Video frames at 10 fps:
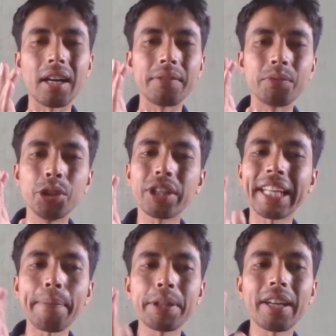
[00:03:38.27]
your
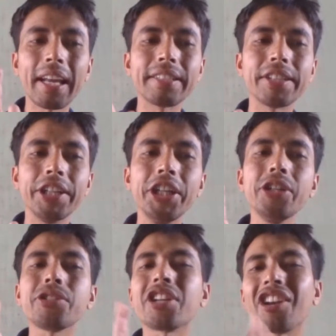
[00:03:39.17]
capital has
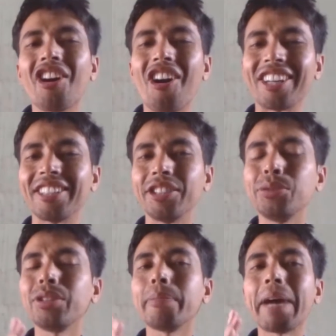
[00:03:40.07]
reduced a lot due
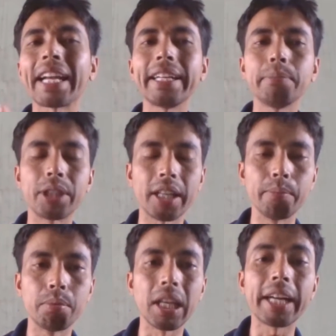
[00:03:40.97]
to the market
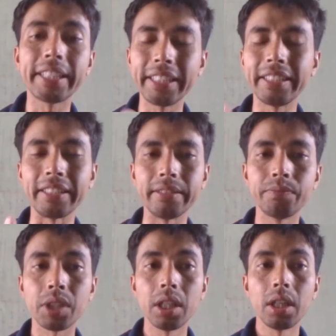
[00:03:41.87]
volatility.
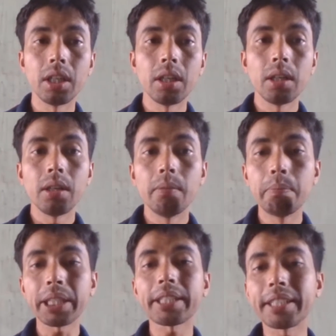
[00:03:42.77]

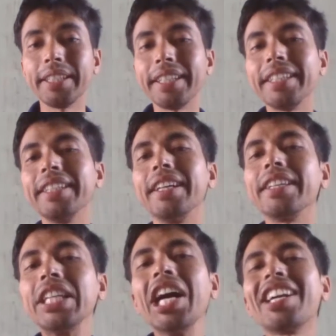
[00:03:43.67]
But
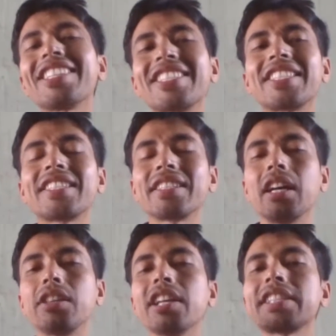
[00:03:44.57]
here's
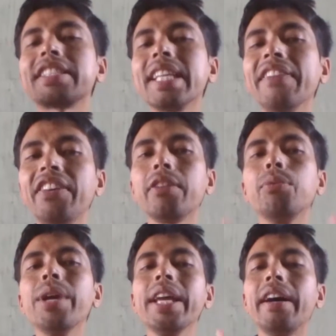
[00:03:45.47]
the safer
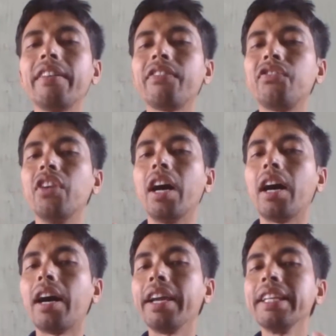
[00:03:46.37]
way of
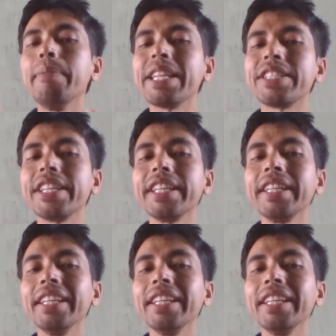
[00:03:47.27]
investing